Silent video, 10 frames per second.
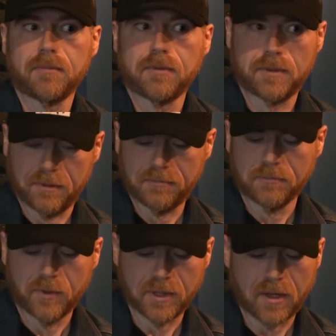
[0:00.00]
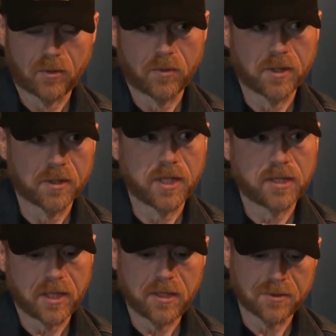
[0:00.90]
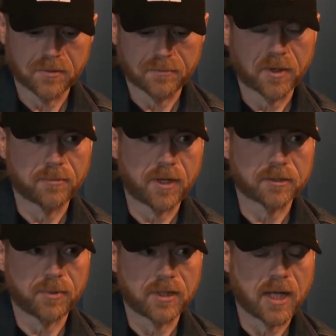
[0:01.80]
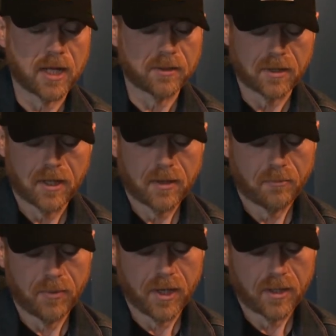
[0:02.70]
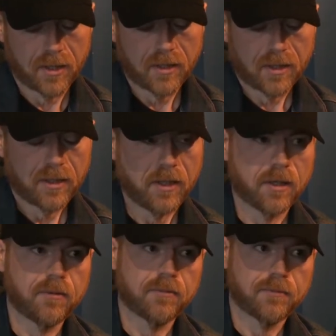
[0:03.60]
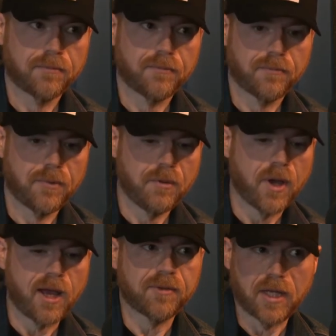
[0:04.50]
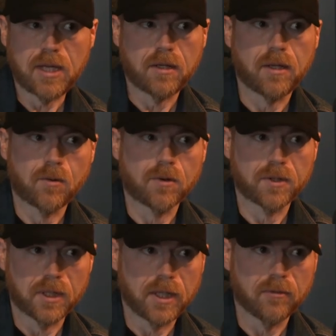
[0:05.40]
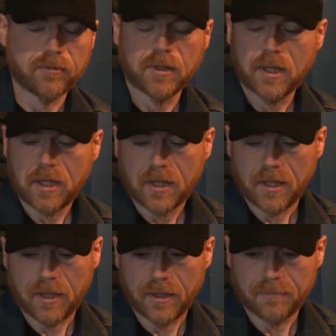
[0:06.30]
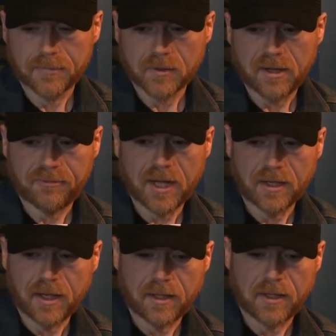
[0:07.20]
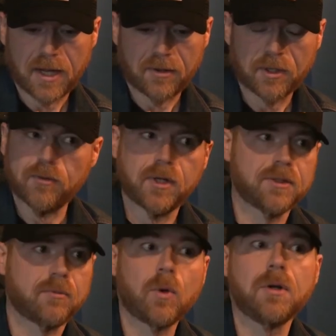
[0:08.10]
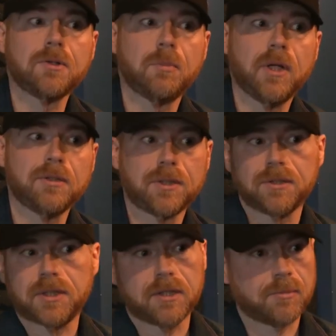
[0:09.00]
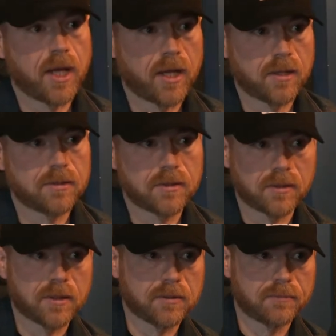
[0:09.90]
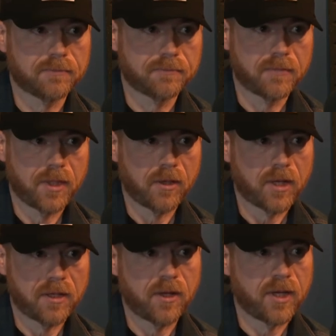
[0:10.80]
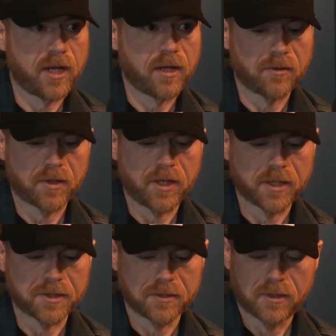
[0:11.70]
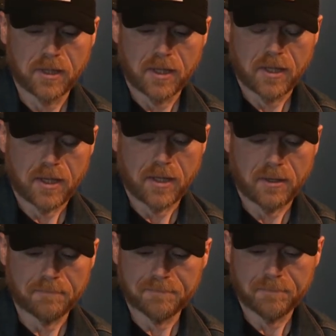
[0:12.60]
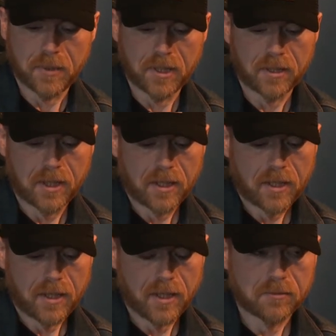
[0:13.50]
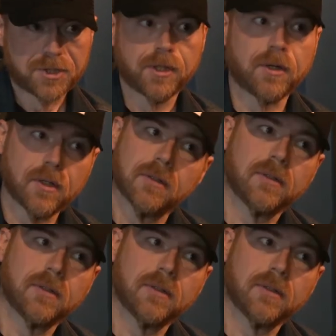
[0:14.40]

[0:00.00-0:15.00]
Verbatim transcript: to without going into DTS or possibly dying. But you know, you have to eat in order to live. Um, so I find out I don't know that it's worse, but it's just as bad as as you know another any other addiction. Yeah. Um, but you know, sugar